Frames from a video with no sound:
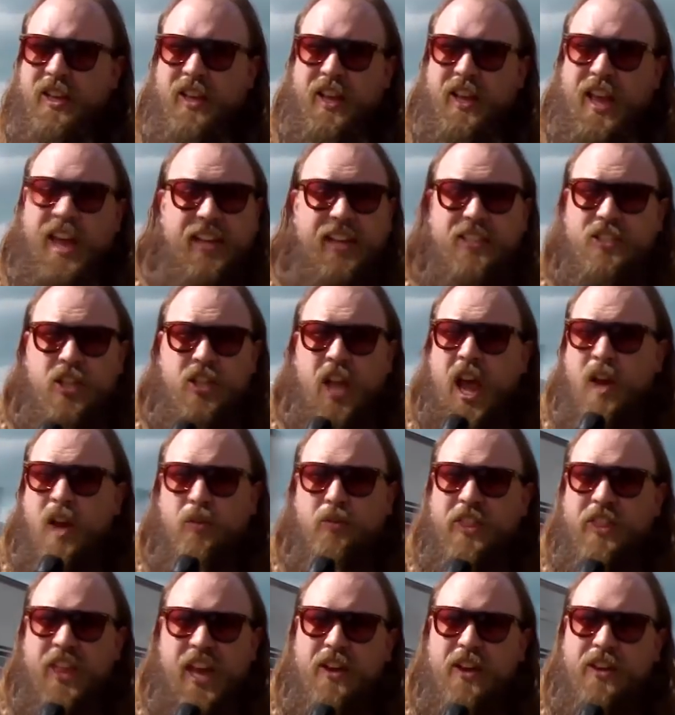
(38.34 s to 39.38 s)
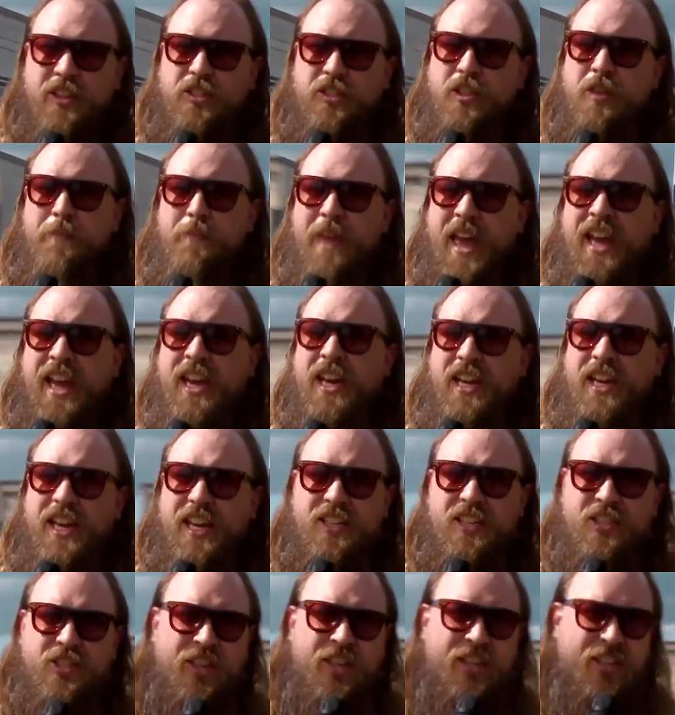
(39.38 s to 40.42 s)
And it's not without its
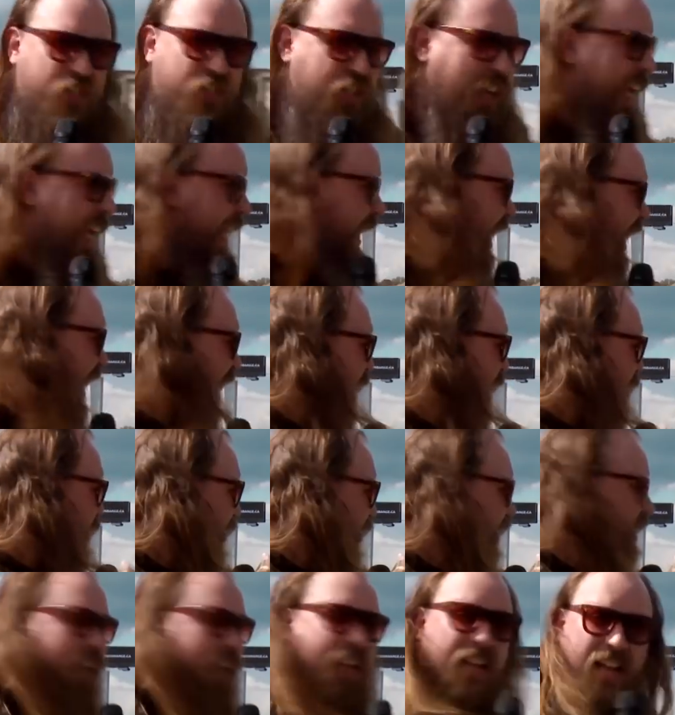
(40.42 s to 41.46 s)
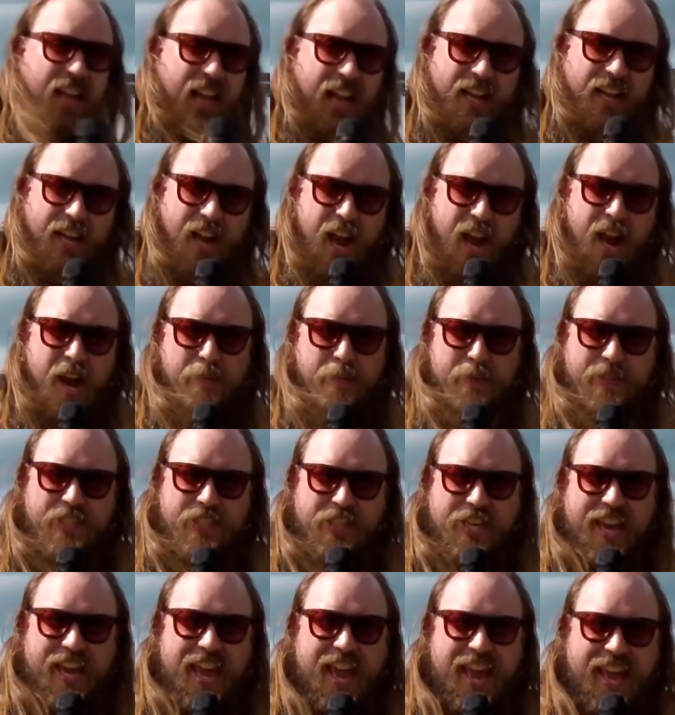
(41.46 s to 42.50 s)
amenities. Check it out, a garbage
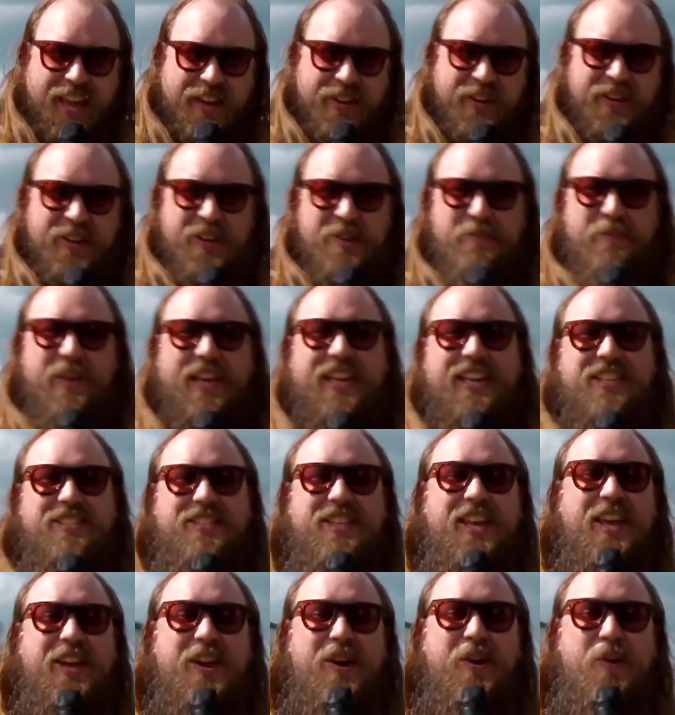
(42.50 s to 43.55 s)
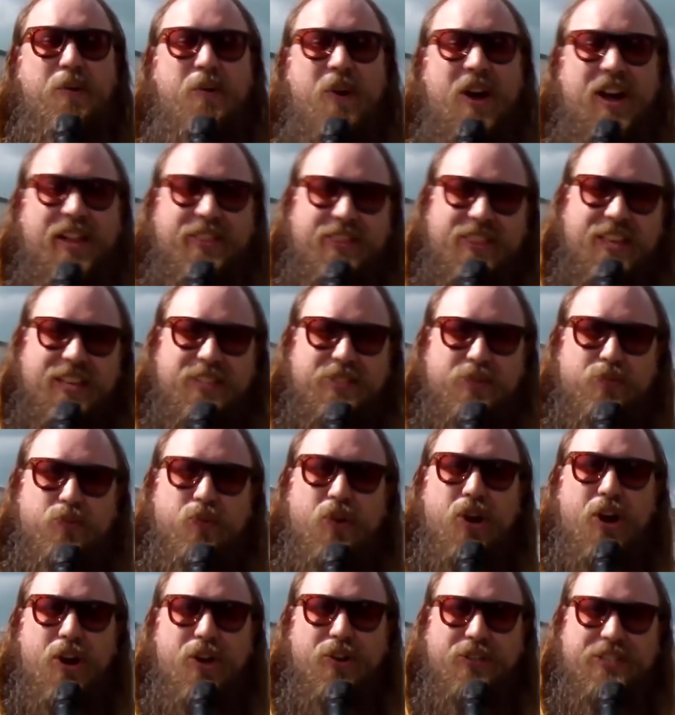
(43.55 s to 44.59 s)
can, because they don't want this
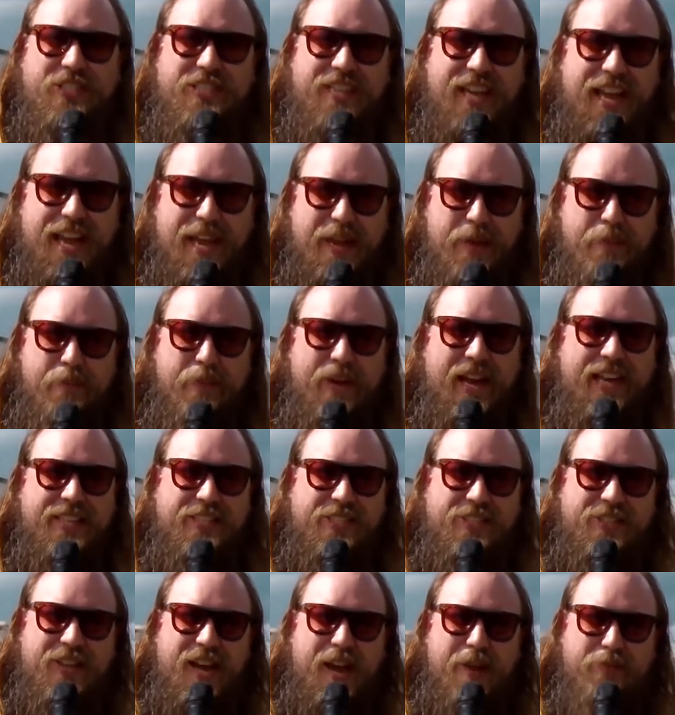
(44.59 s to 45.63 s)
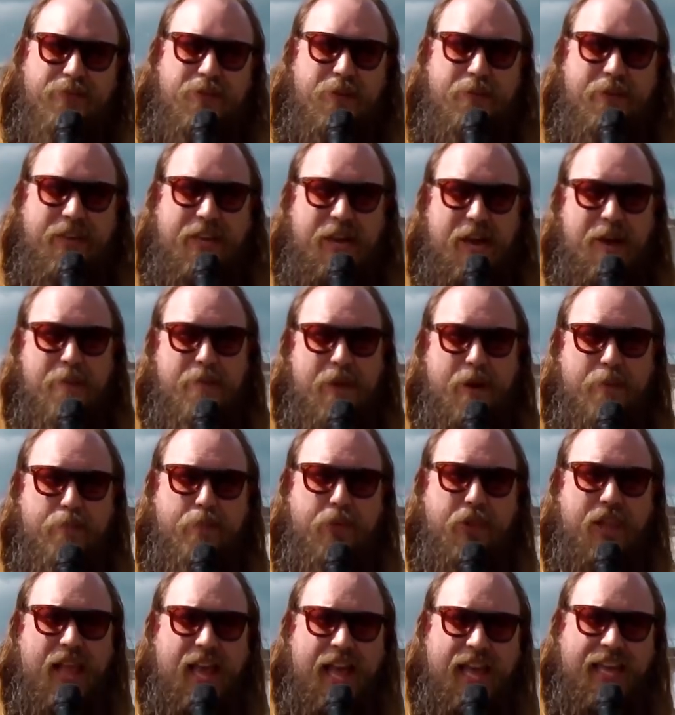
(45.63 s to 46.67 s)
roadside bus stop to become a
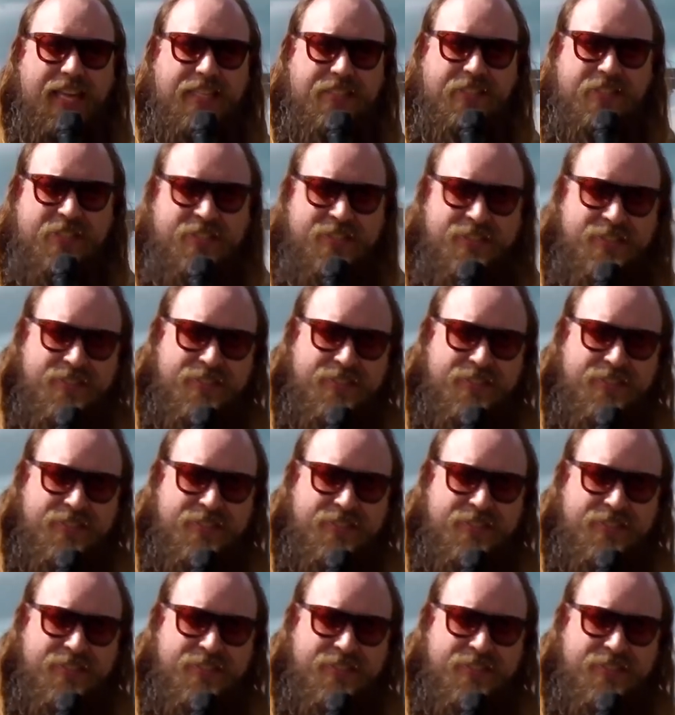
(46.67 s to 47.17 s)
blight.